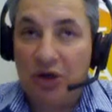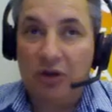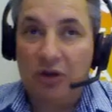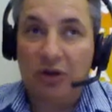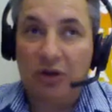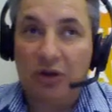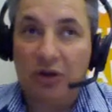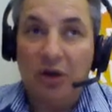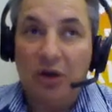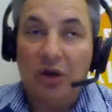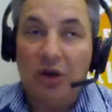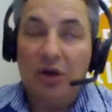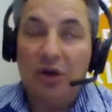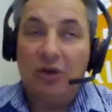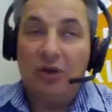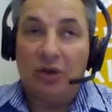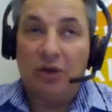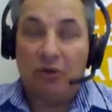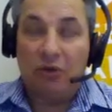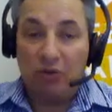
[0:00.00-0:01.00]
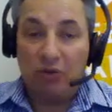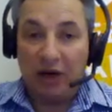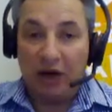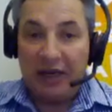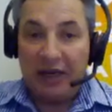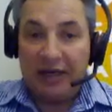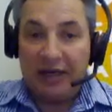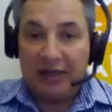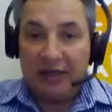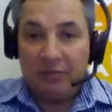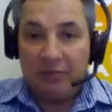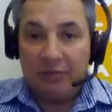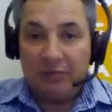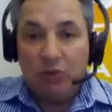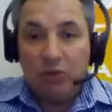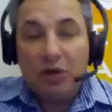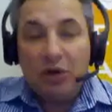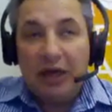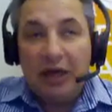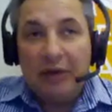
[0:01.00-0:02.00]
just go to the
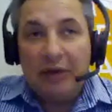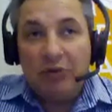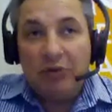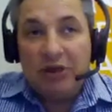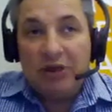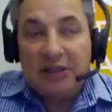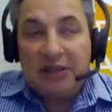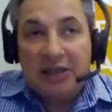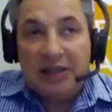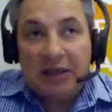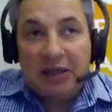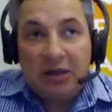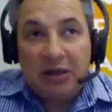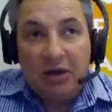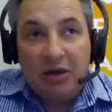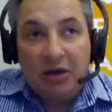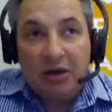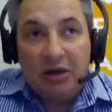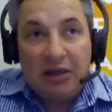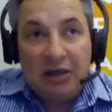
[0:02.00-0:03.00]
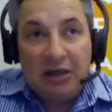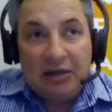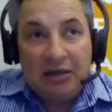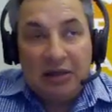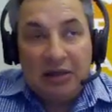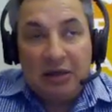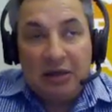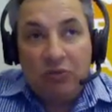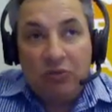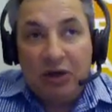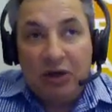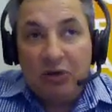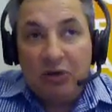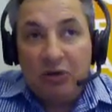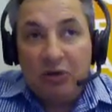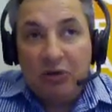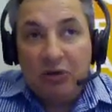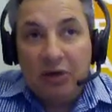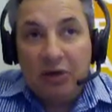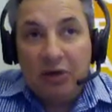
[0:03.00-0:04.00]
grade book and we just say, go and get us any
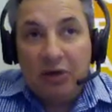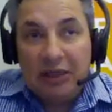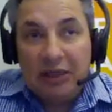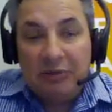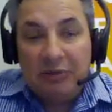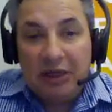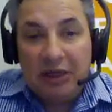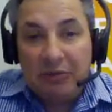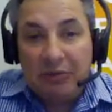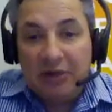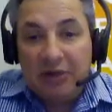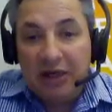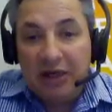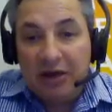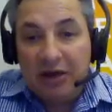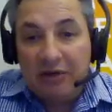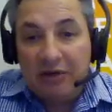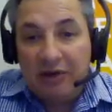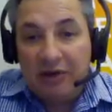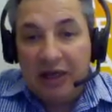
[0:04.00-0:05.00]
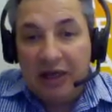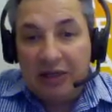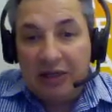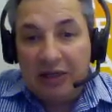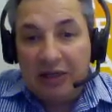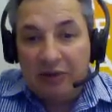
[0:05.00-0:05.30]
record that has been updated over